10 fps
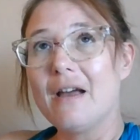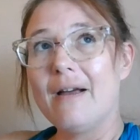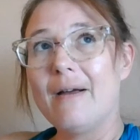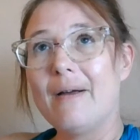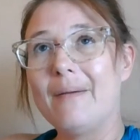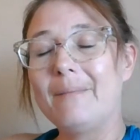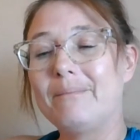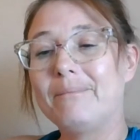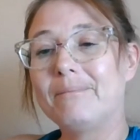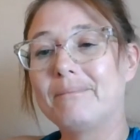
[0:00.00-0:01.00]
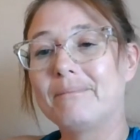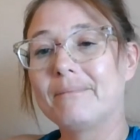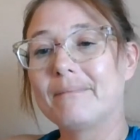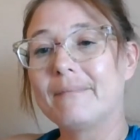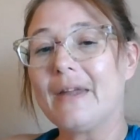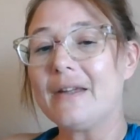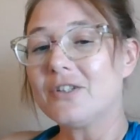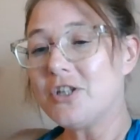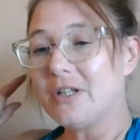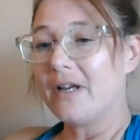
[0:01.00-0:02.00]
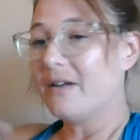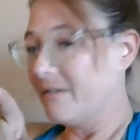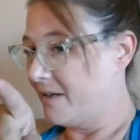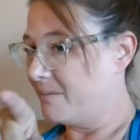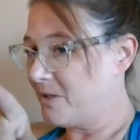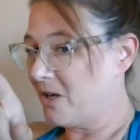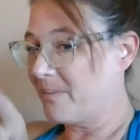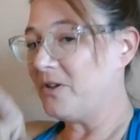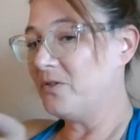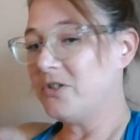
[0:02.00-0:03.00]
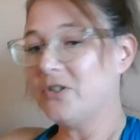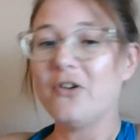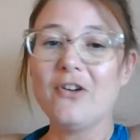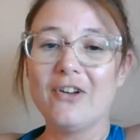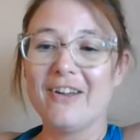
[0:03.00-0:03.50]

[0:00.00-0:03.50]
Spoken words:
Um, Sheila, I'm talking about you too.